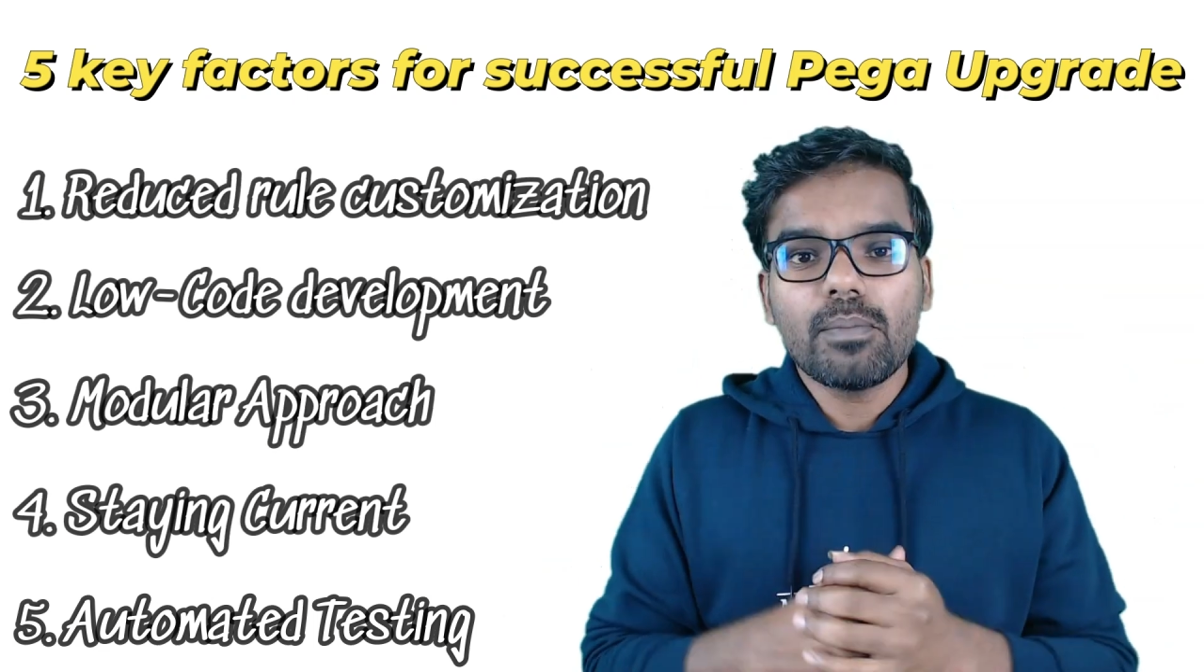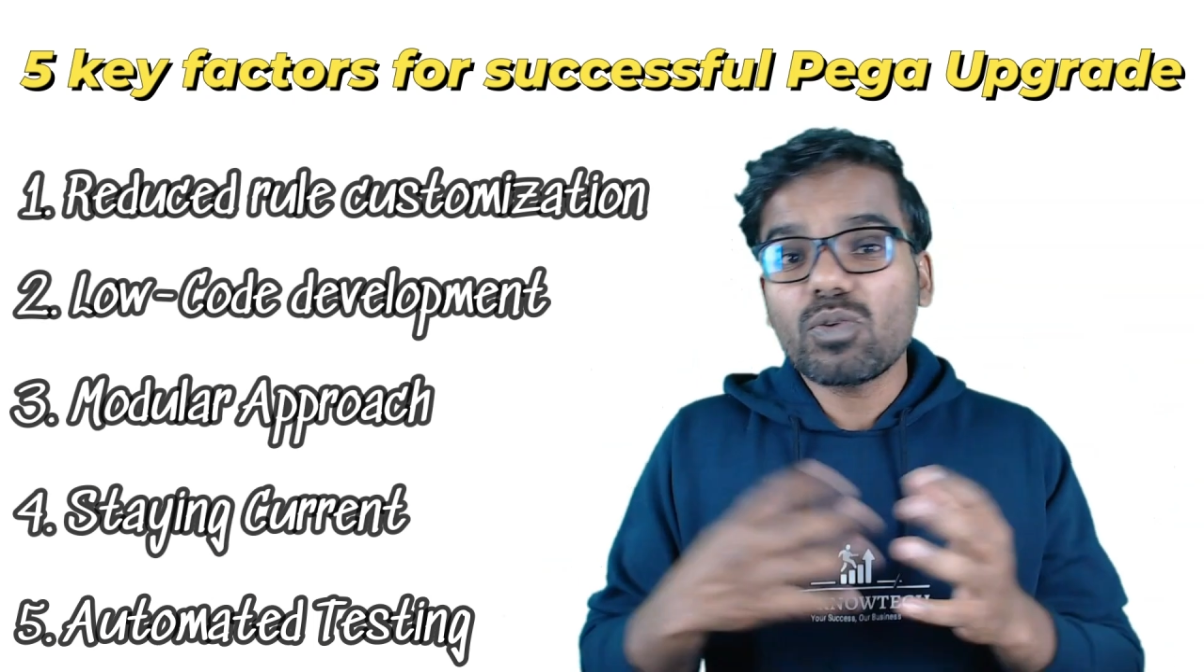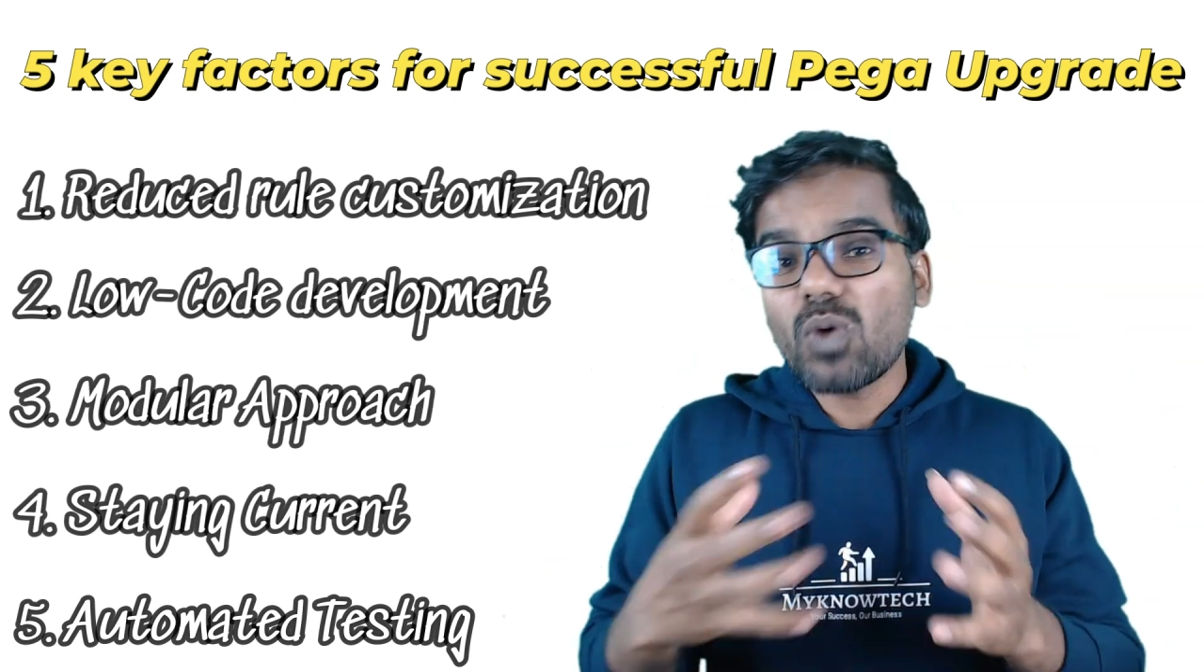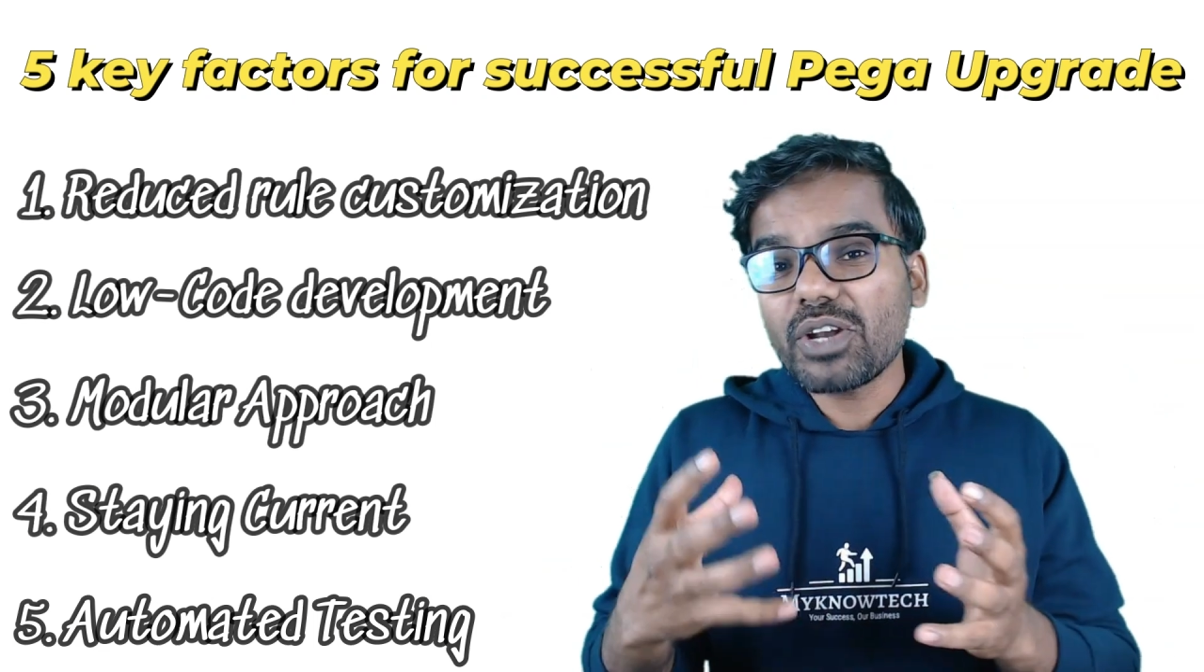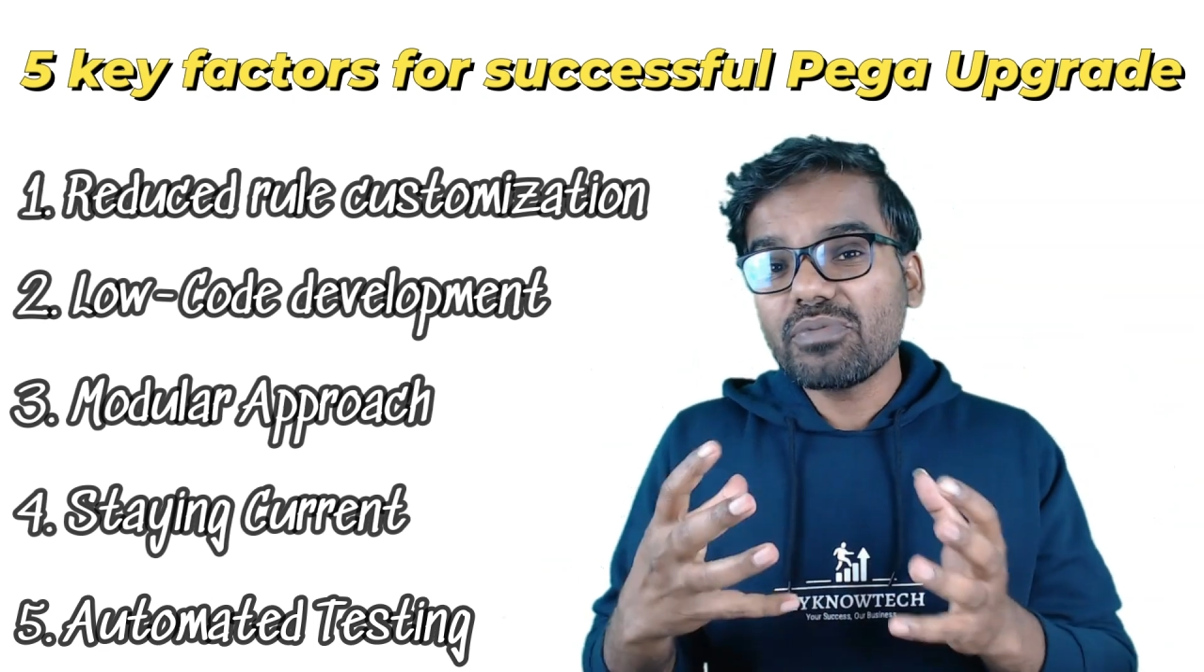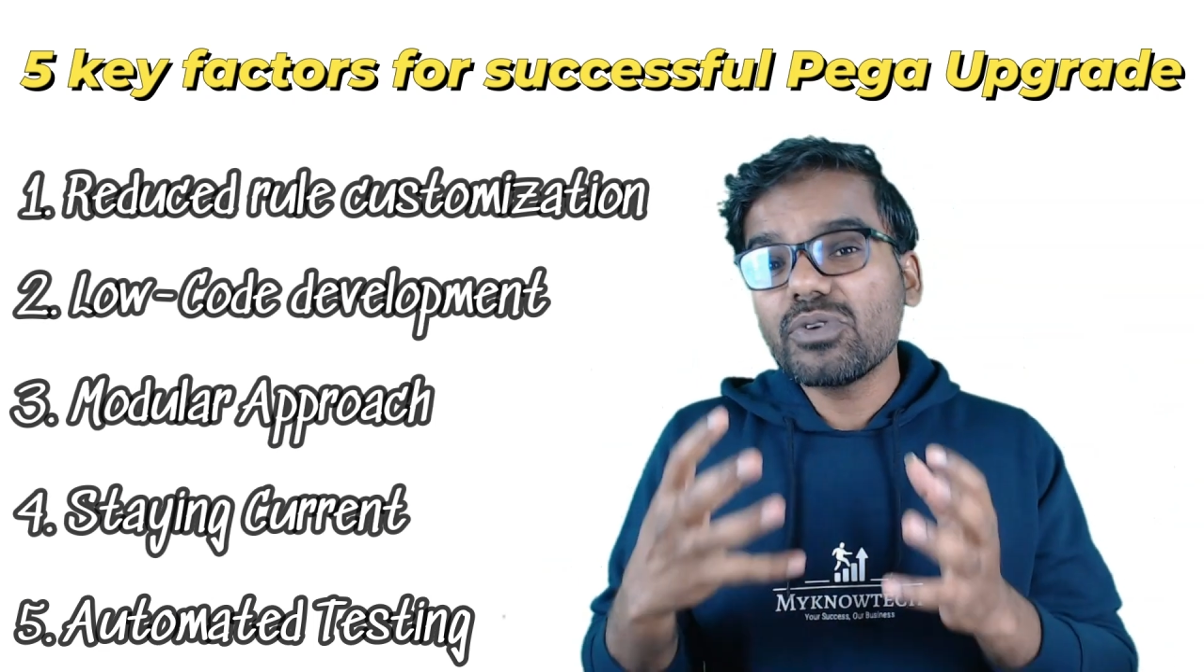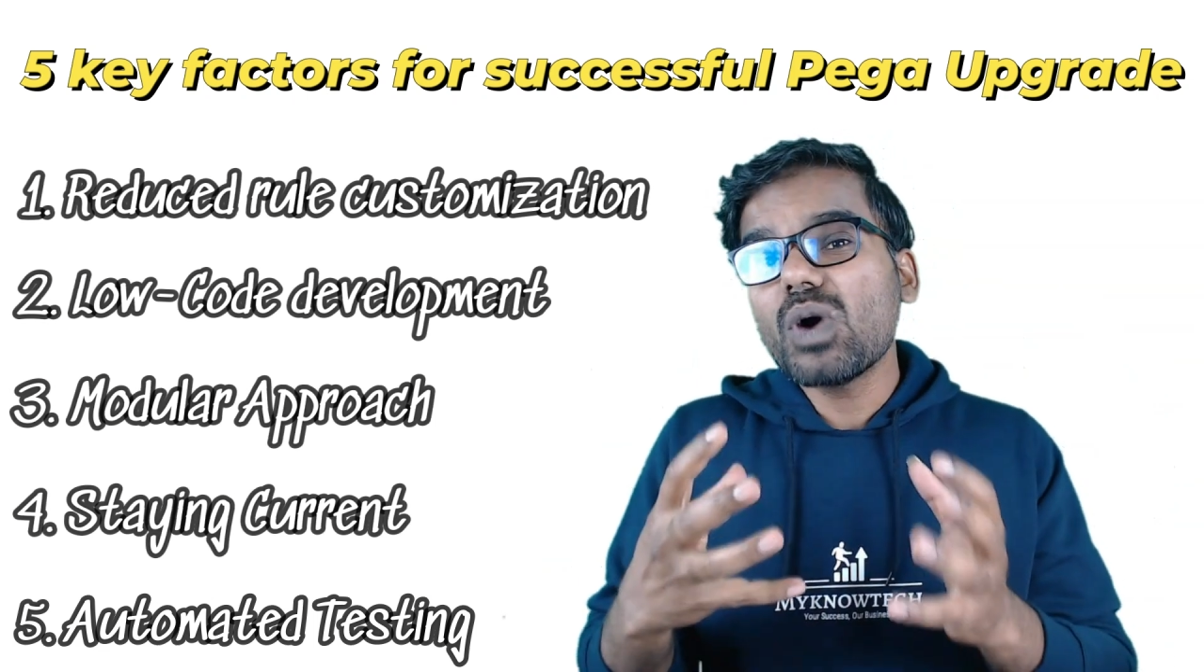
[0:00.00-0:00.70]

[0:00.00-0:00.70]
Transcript: But what if you